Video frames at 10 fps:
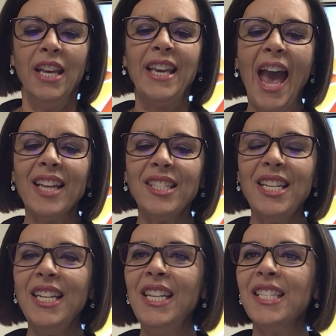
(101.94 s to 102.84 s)

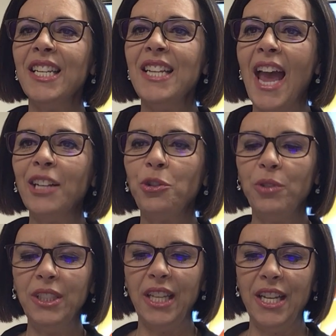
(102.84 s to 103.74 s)
Gaston is a
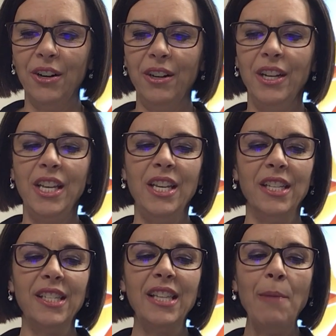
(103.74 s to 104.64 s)
natural leader. He
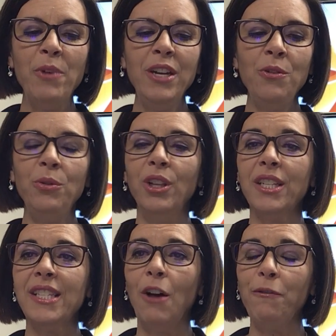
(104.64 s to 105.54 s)
is someone who
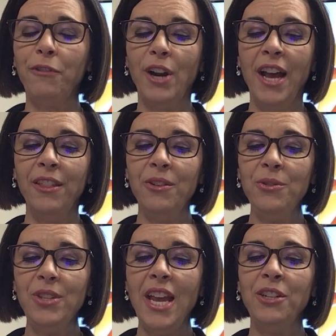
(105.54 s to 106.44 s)
looks out for
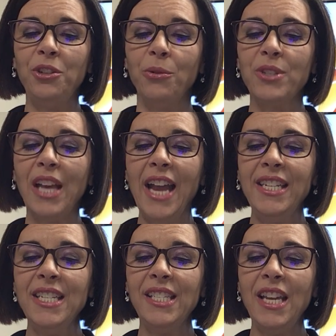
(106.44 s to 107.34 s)
others and shows
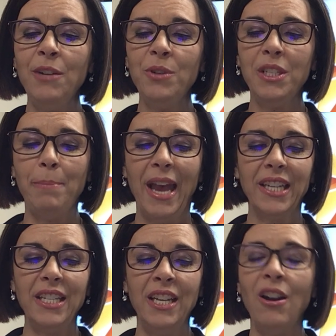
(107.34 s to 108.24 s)
kindness and
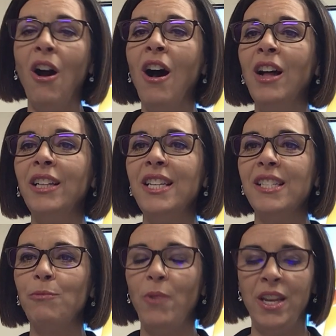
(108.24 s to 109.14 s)
respect in all
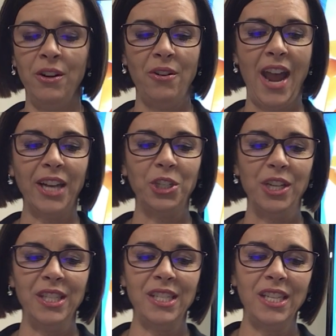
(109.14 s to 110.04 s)
his
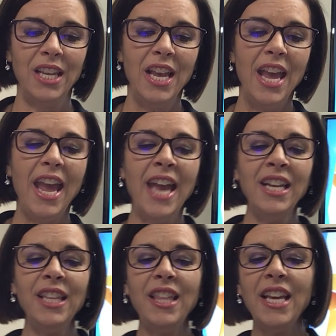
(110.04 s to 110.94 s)
interactions.
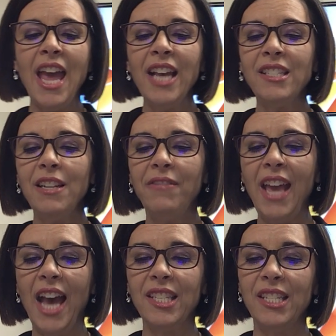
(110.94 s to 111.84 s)
Anything asked of
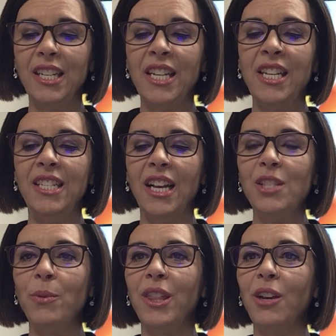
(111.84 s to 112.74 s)
Gaston, he
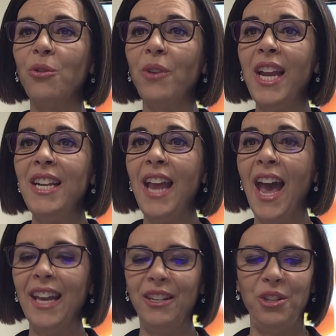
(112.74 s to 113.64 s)
does with a great
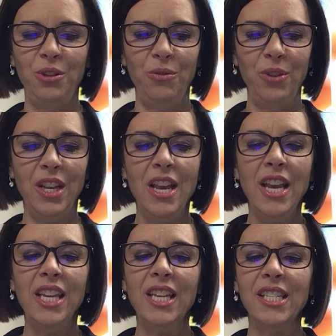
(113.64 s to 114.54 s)
attitude.
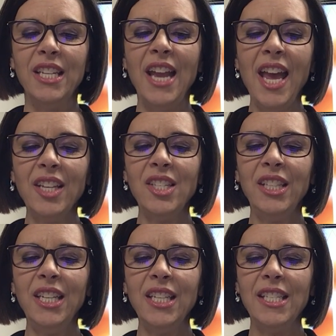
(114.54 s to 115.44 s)
He is an
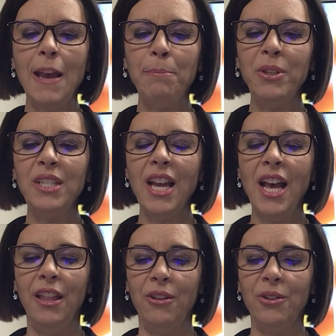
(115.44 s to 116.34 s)
excellent example to
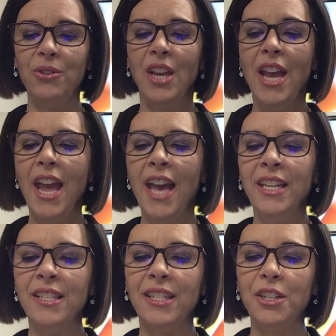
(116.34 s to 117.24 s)
others
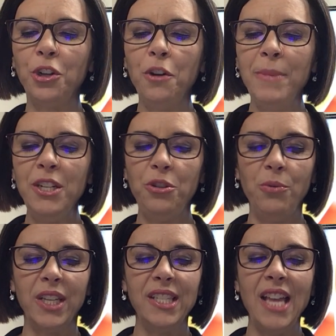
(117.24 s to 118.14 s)
and is determined
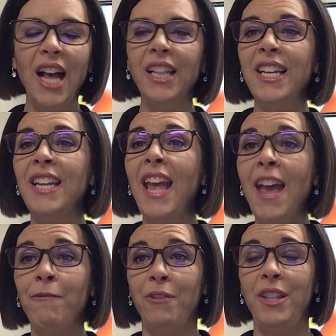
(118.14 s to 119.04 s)
to excel in
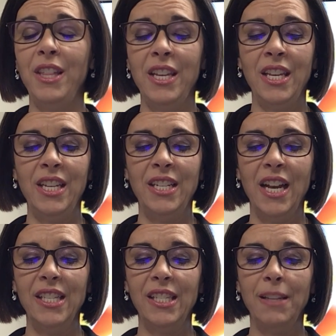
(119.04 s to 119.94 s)
everything he
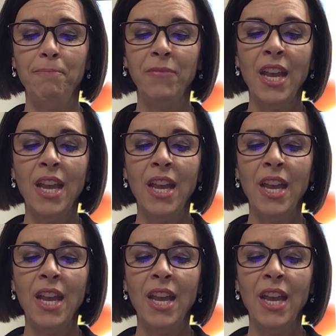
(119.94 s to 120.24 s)
does.